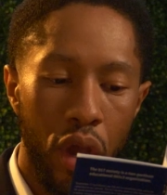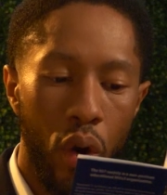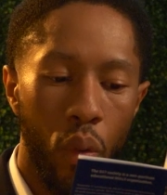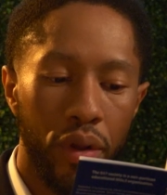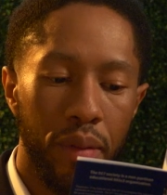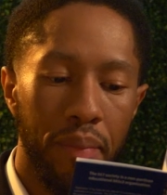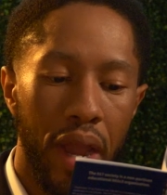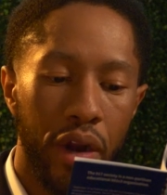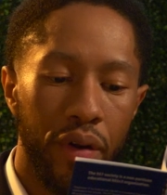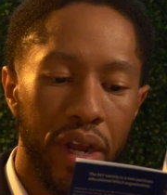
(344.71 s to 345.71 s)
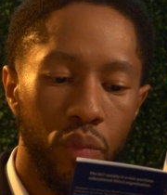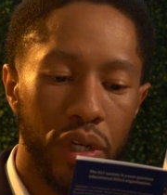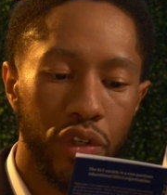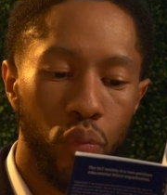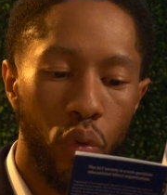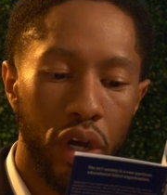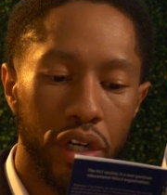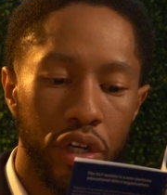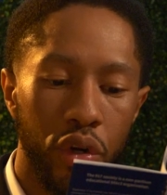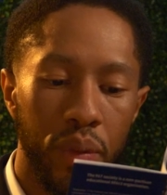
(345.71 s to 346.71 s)
or the manner in which one
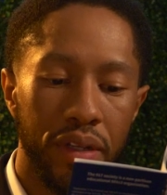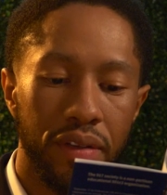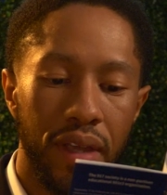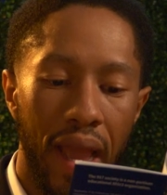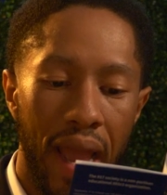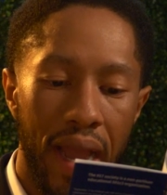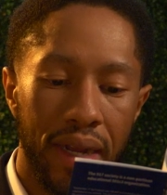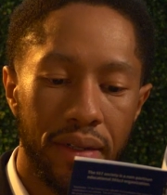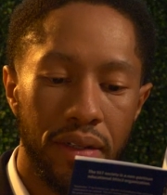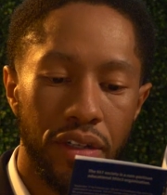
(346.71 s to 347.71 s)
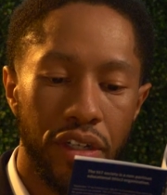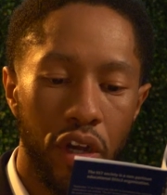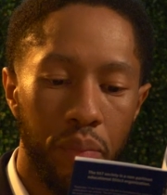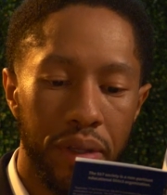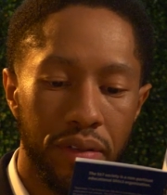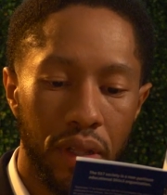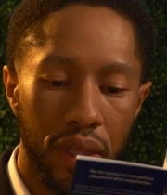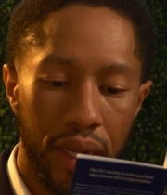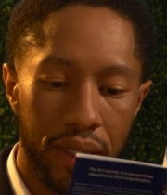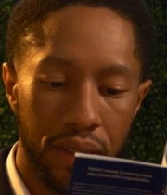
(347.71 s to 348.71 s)
who is to act shall be
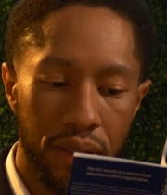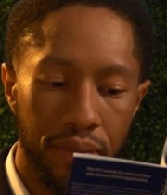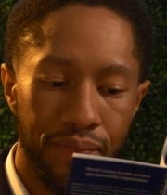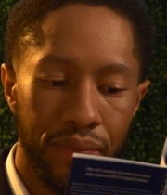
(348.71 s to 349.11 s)
selected,